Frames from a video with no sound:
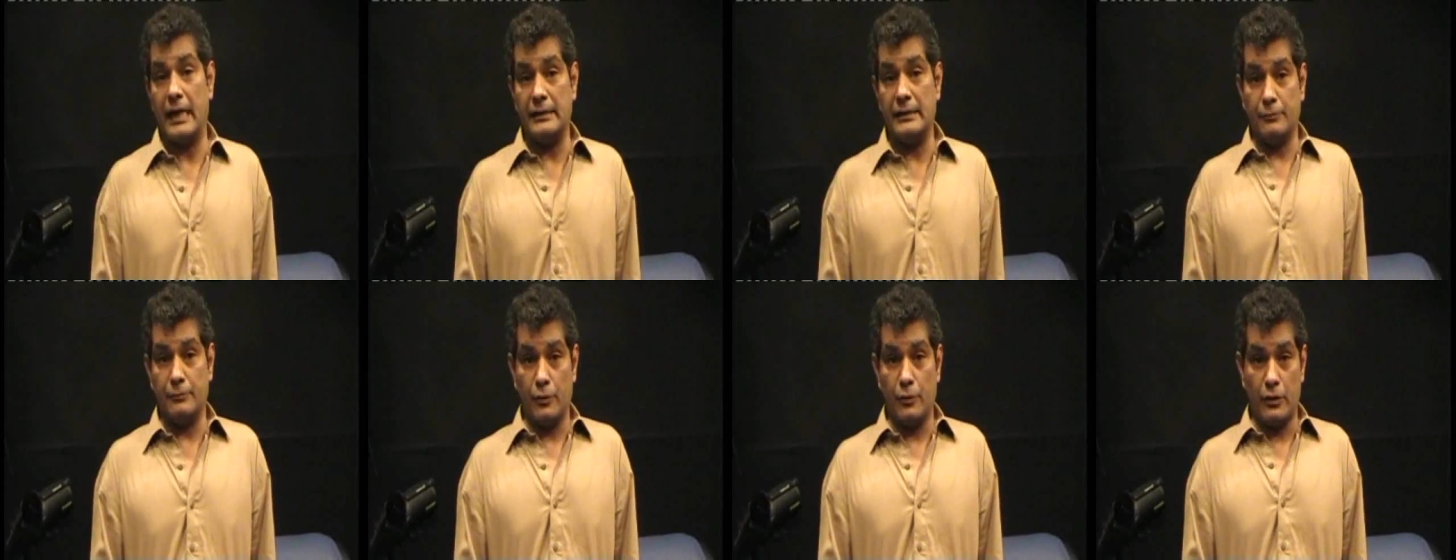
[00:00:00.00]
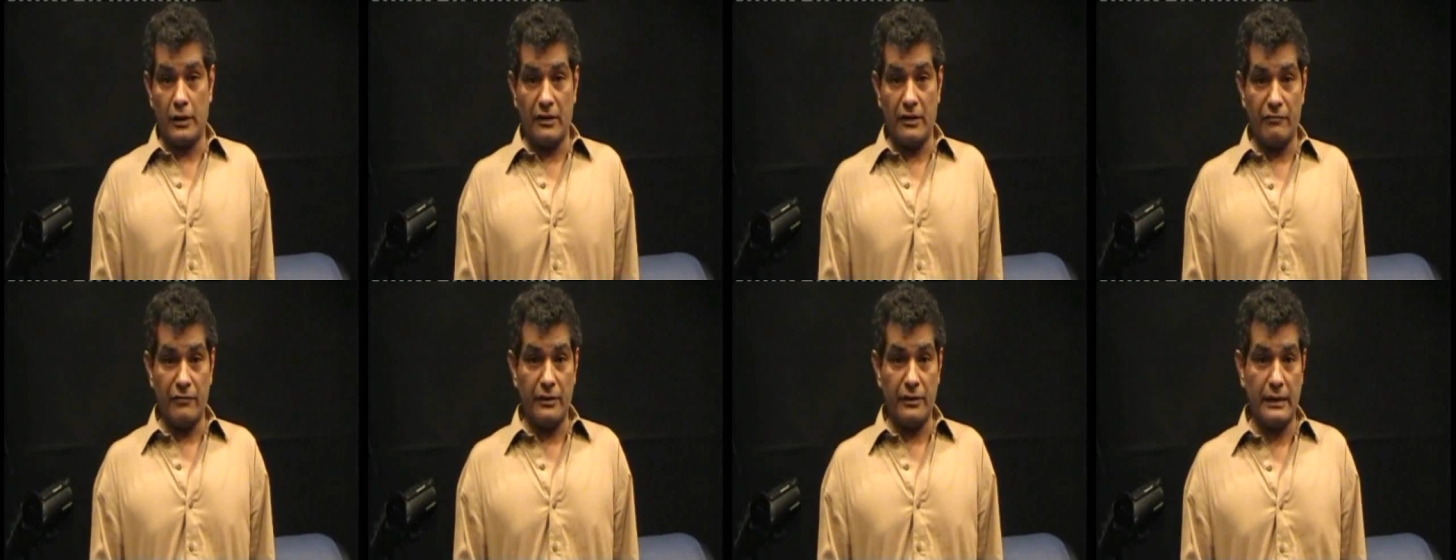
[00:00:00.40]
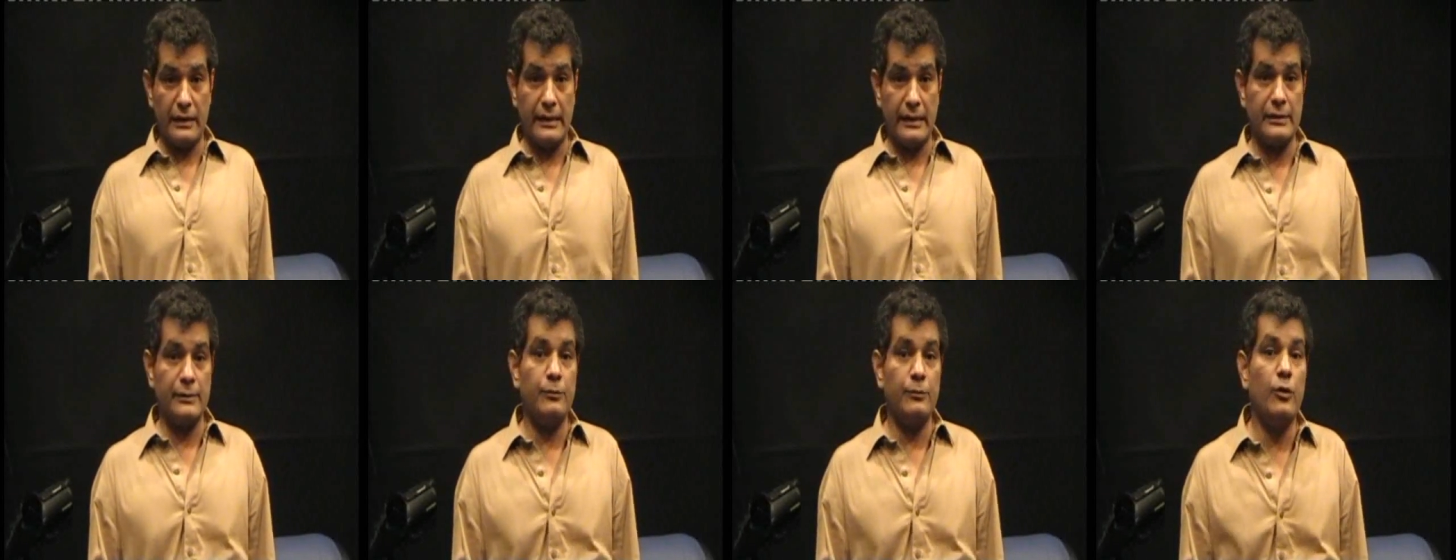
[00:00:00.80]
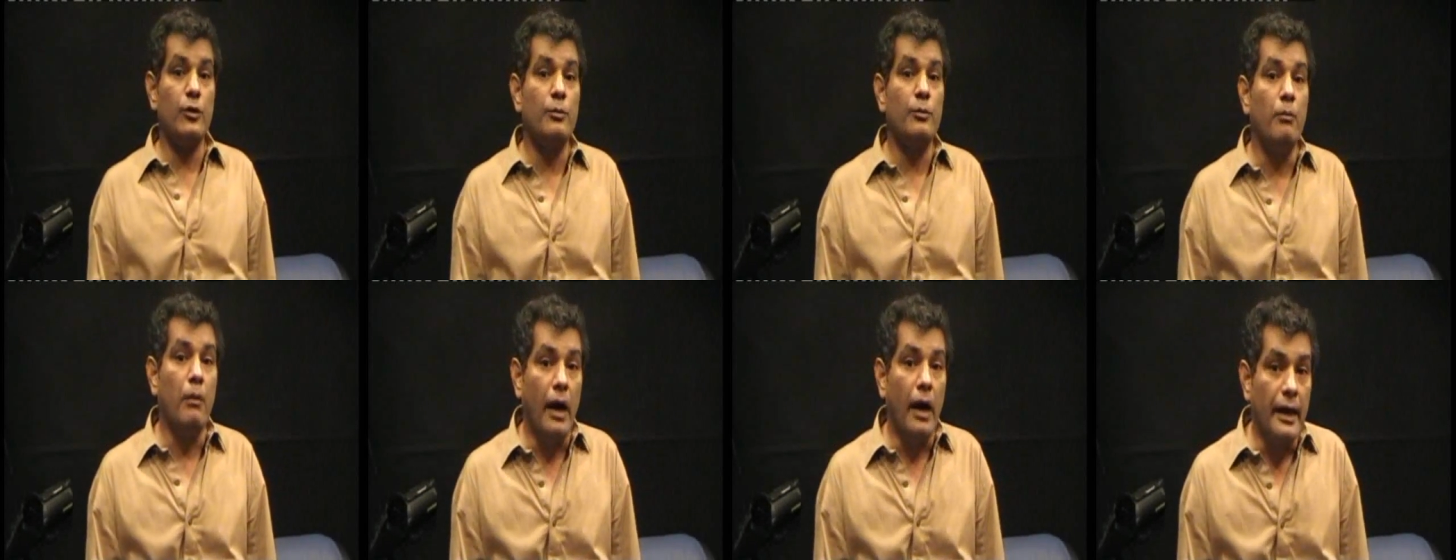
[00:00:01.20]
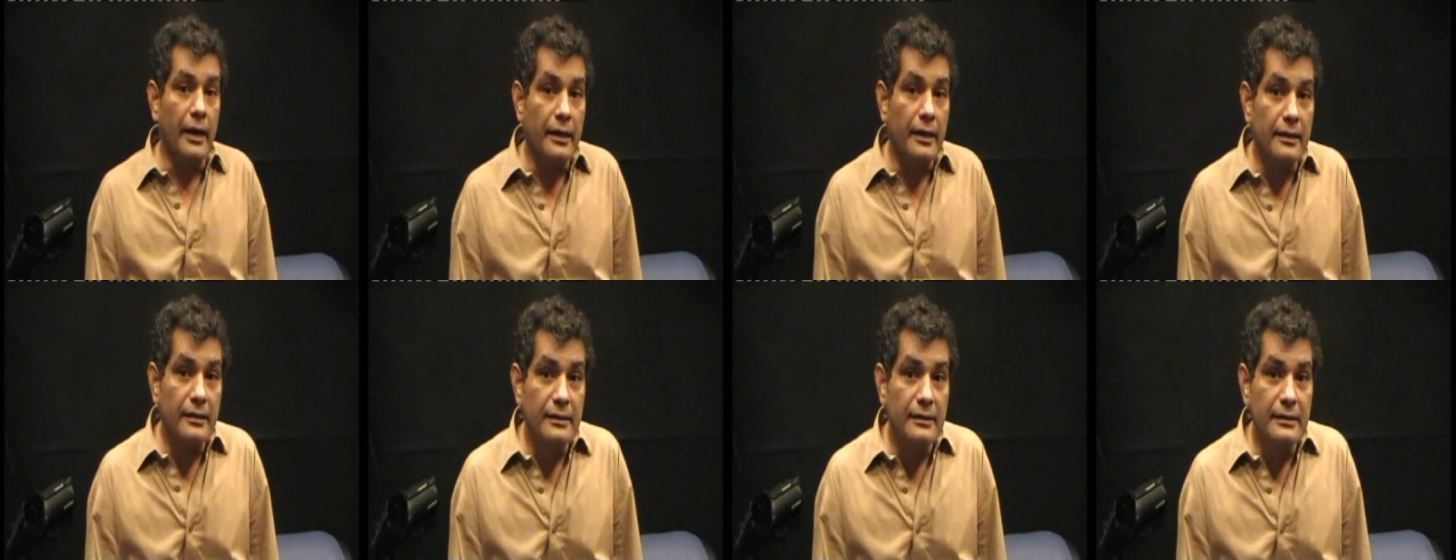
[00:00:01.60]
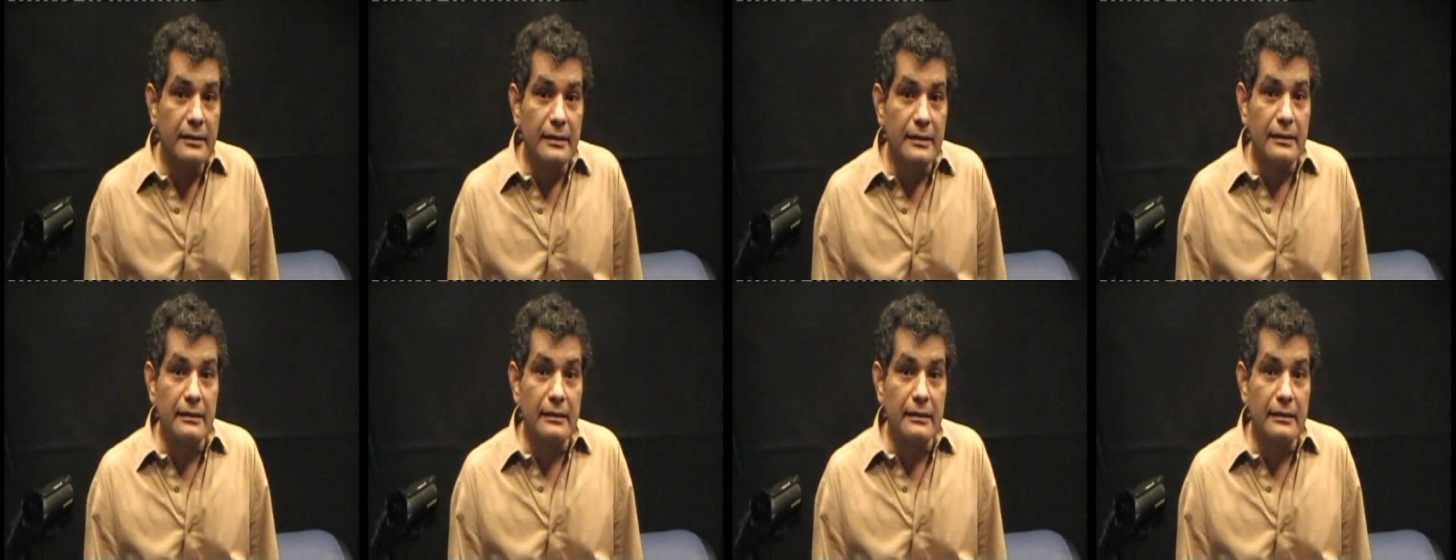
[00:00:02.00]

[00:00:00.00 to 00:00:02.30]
As a book lover, as a book buyer,